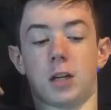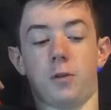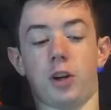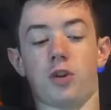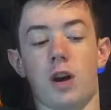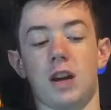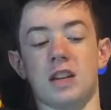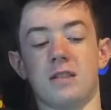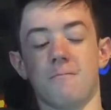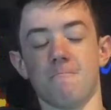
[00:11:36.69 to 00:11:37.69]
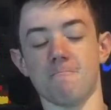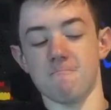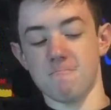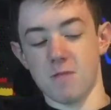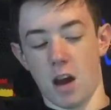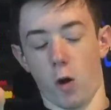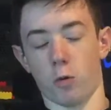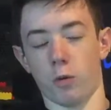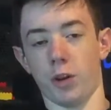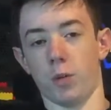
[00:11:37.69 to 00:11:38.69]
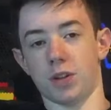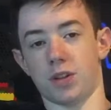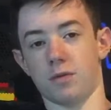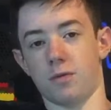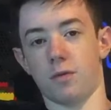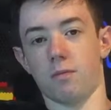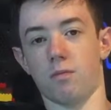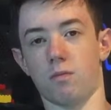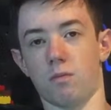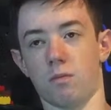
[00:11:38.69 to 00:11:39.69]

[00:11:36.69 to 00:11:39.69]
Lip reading: effectively created, or really was,